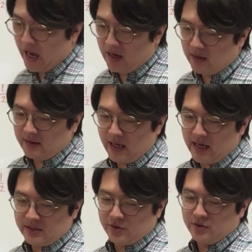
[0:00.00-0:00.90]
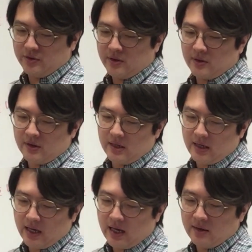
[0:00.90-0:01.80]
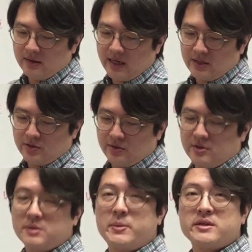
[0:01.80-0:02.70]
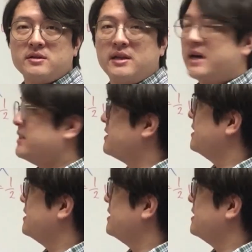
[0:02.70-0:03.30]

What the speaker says: Helen has to the Helen has to specialize